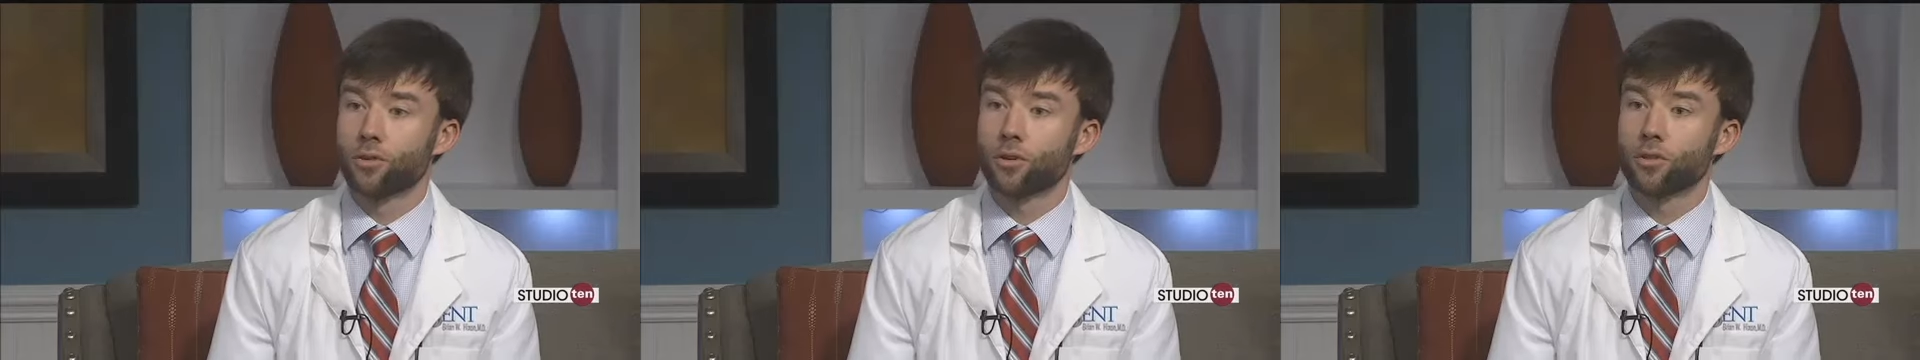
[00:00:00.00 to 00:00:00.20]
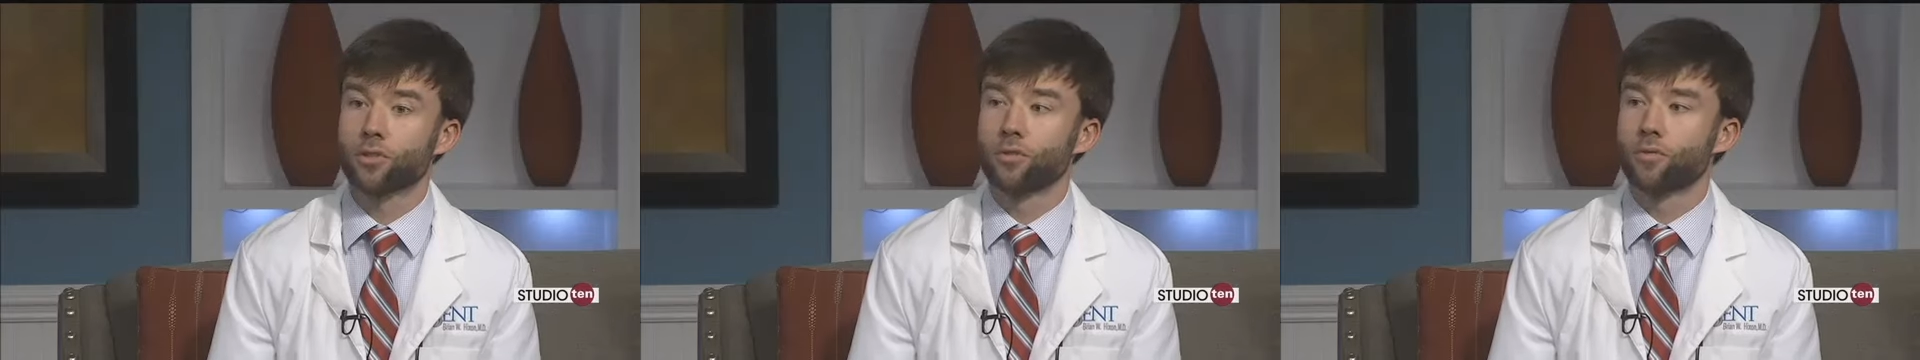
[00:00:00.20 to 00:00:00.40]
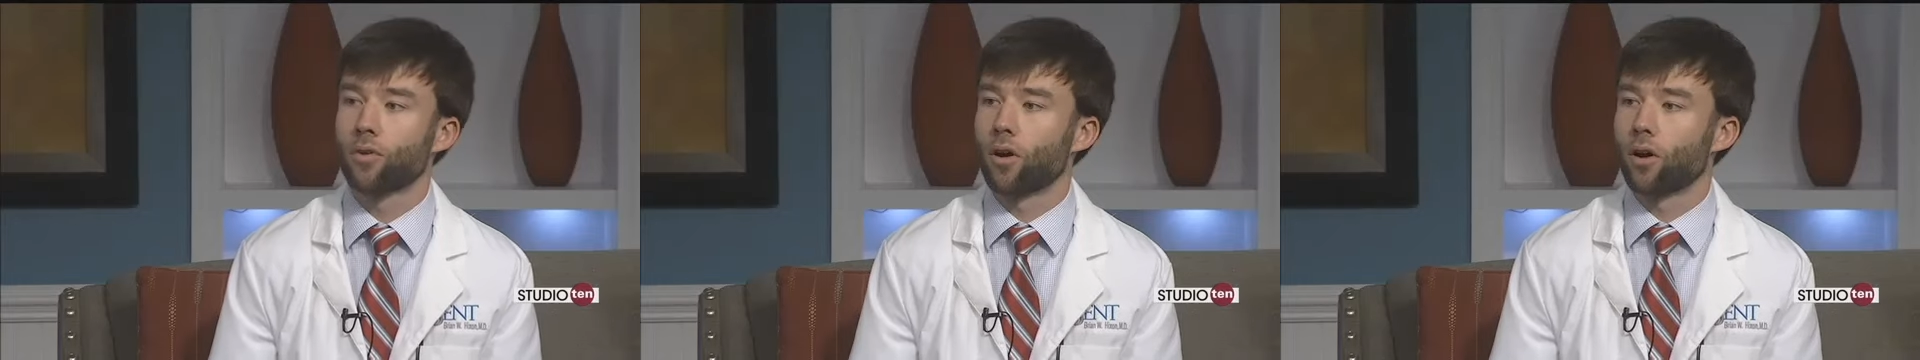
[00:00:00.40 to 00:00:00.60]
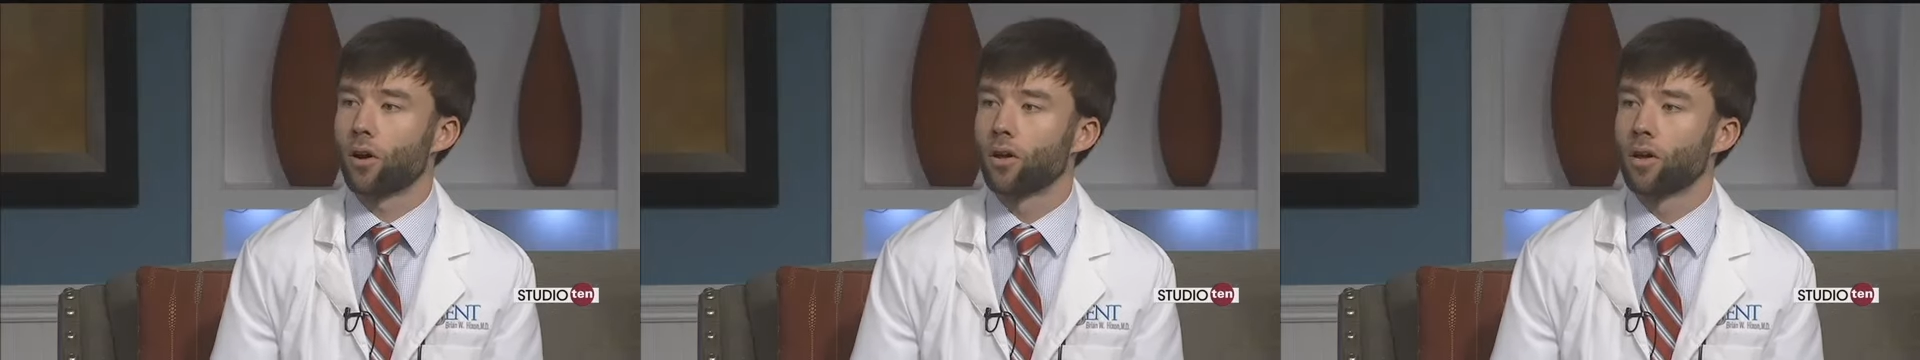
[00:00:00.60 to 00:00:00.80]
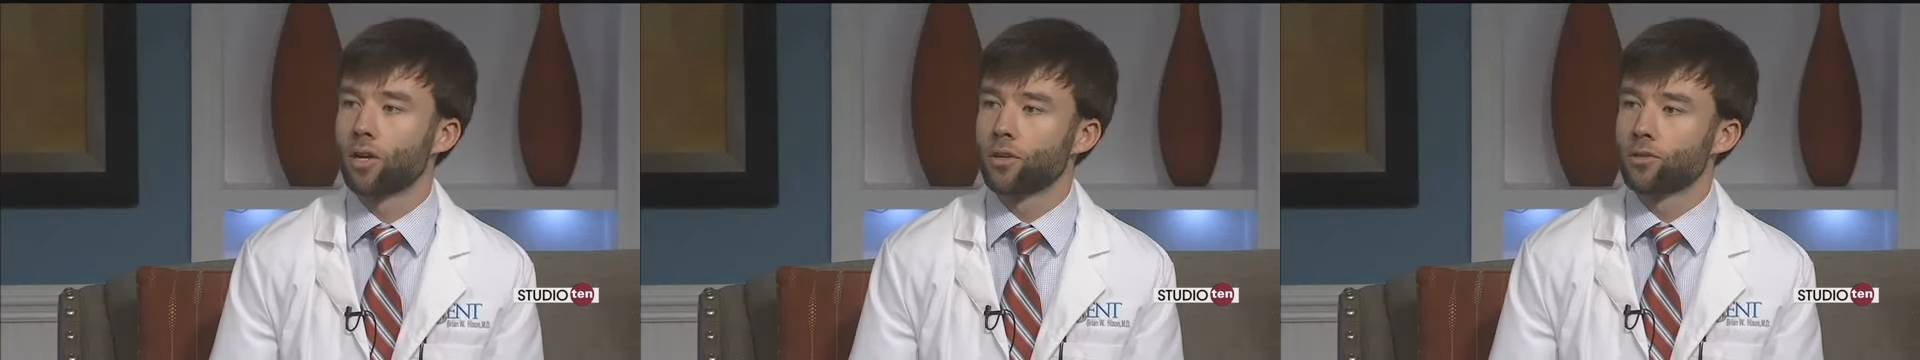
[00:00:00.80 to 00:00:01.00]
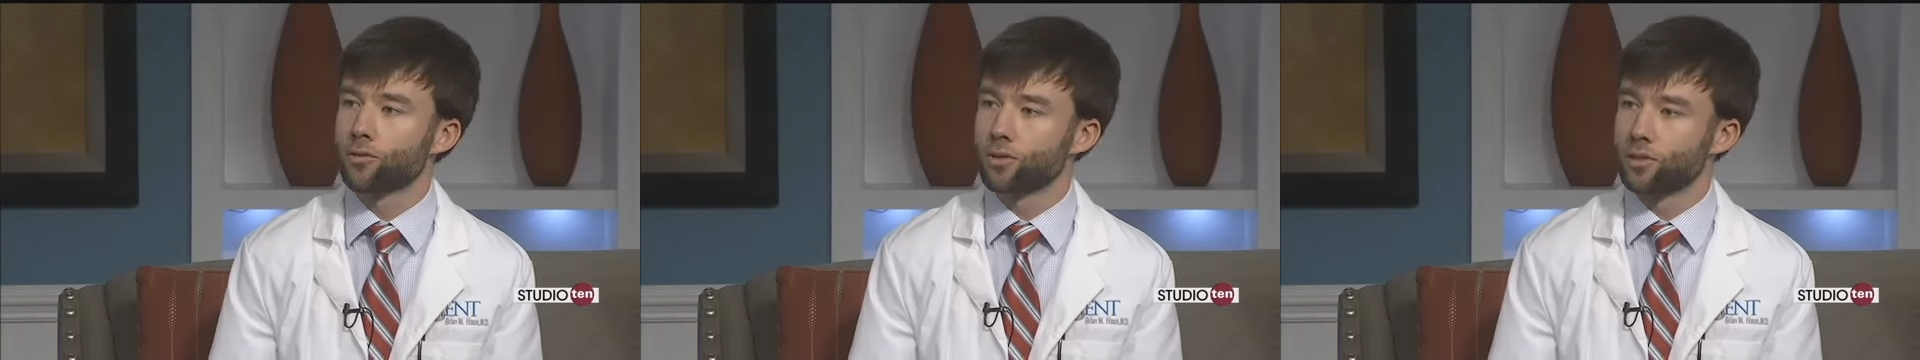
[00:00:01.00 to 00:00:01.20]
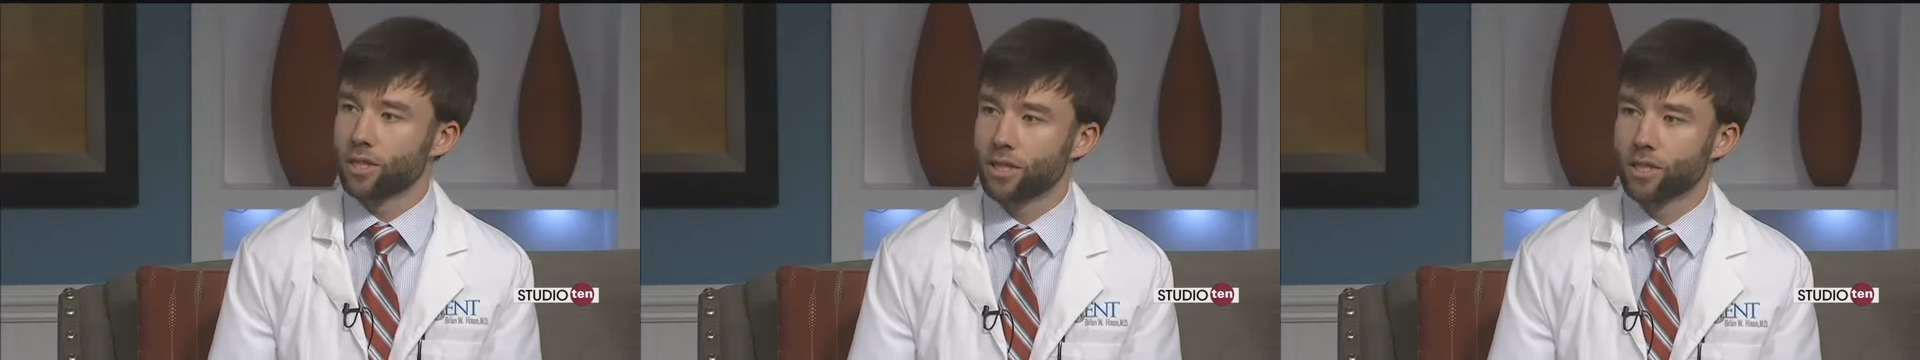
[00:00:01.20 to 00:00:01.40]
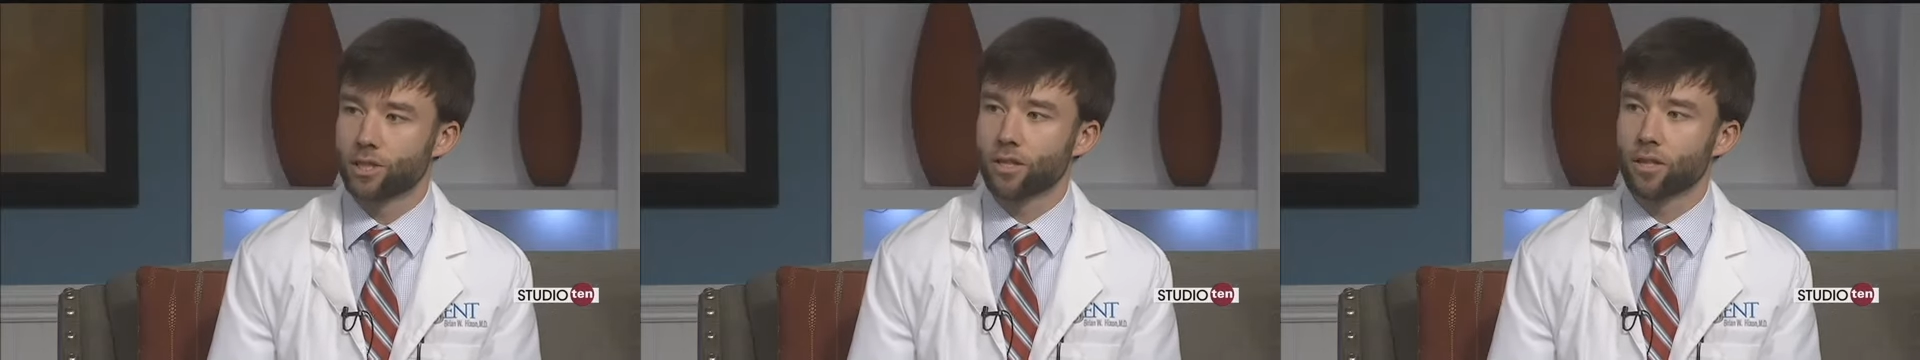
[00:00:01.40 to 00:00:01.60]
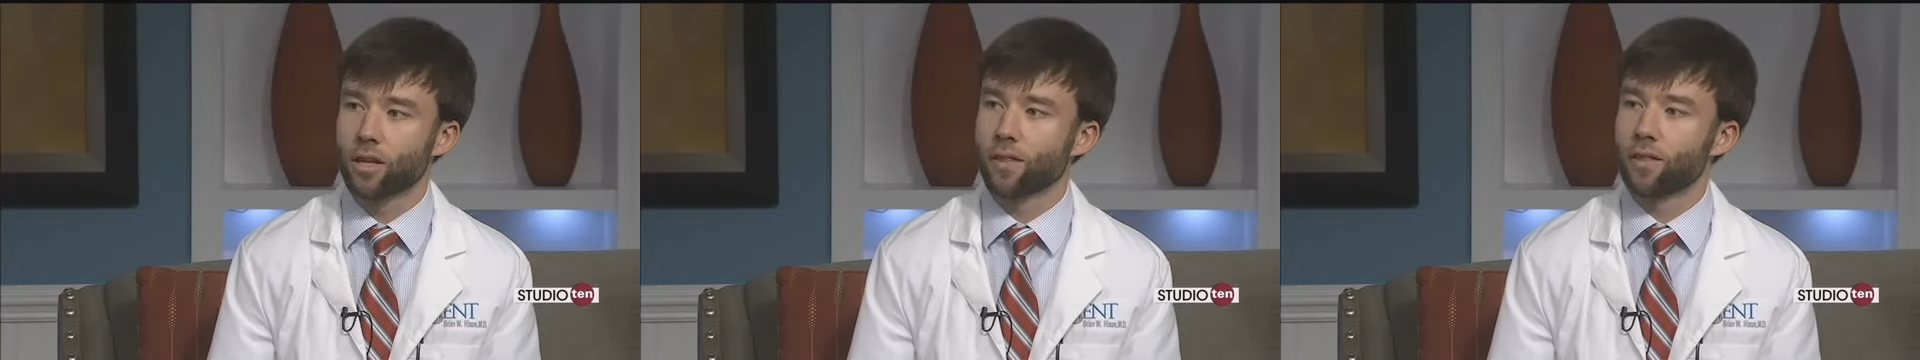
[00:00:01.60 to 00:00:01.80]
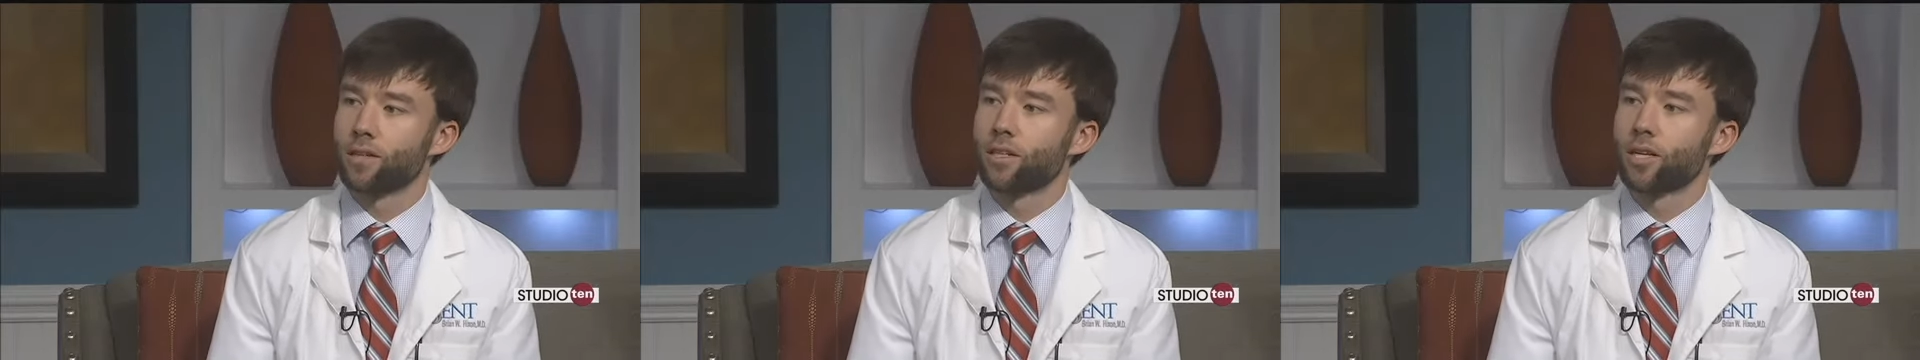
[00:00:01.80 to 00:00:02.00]
First of all,
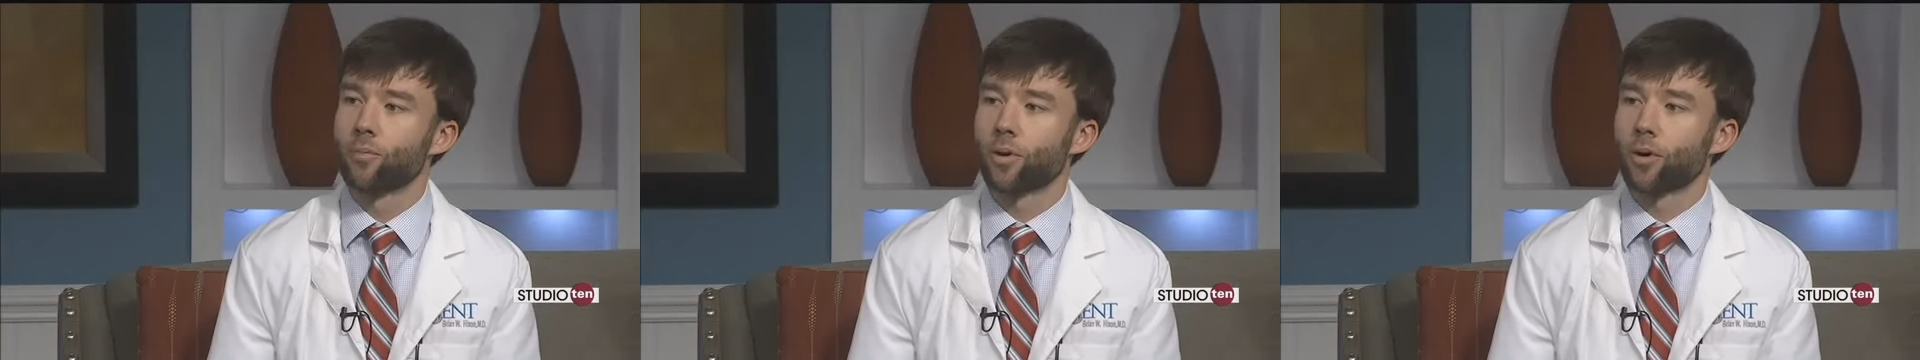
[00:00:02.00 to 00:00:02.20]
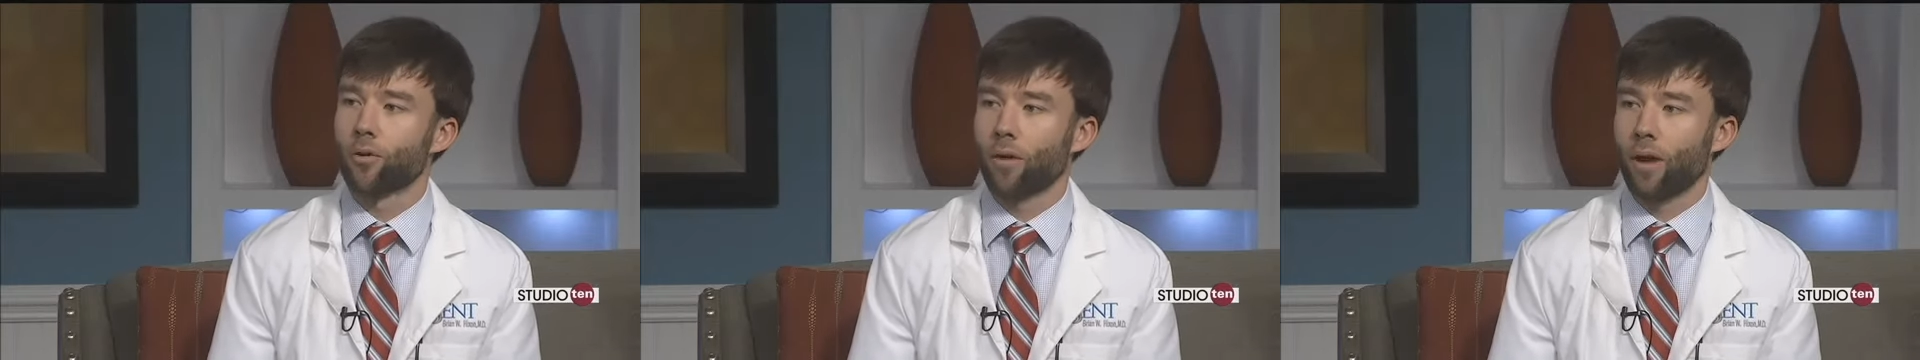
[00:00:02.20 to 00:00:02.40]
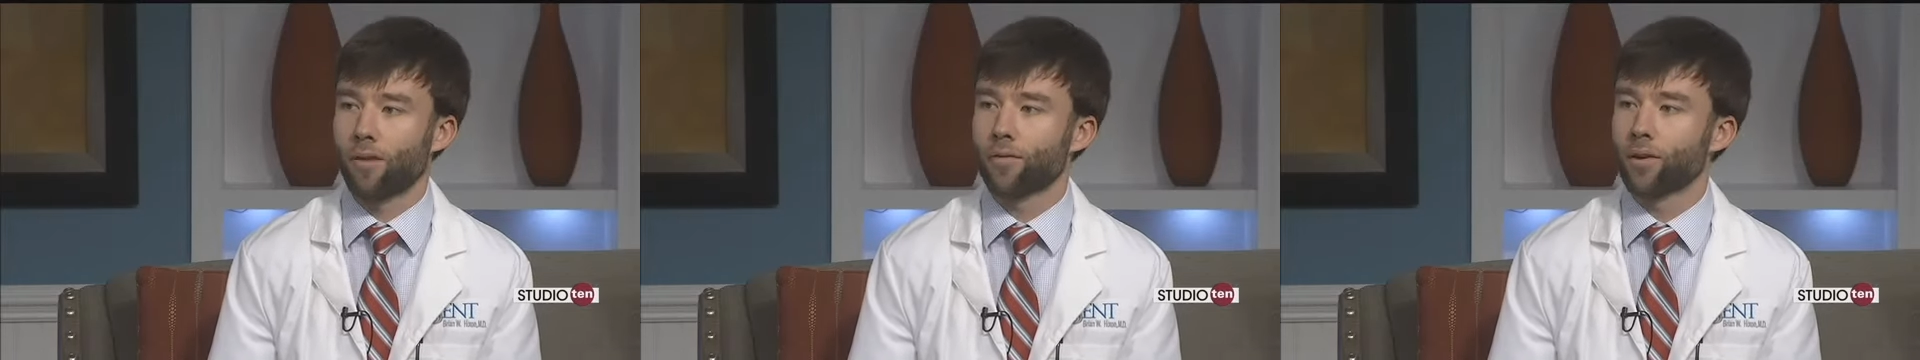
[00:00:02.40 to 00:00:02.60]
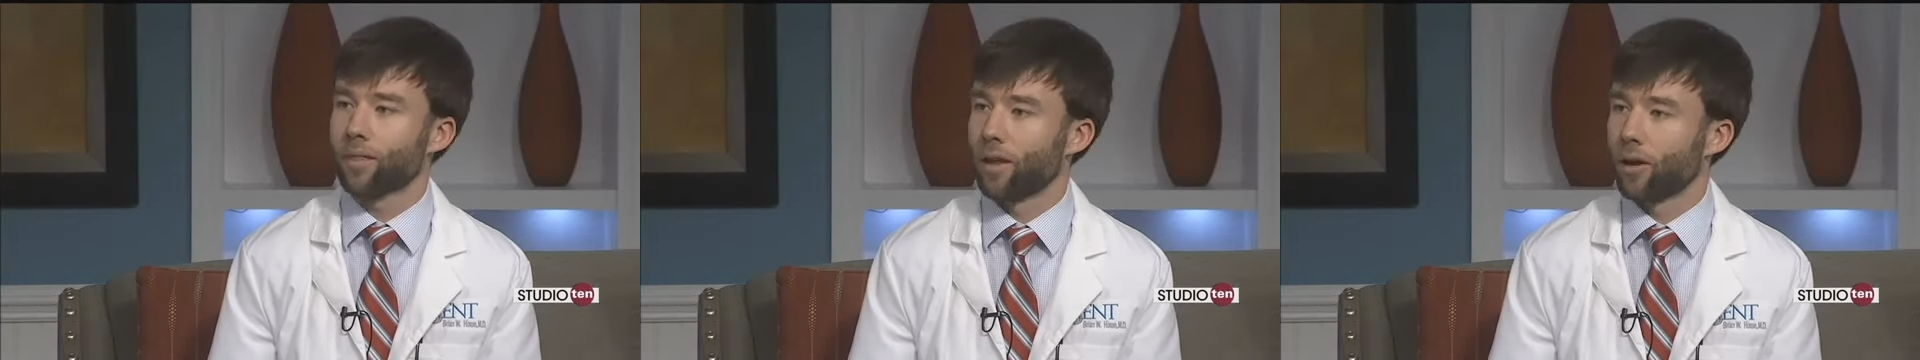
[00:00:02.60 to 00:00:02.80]
traditionally the demographic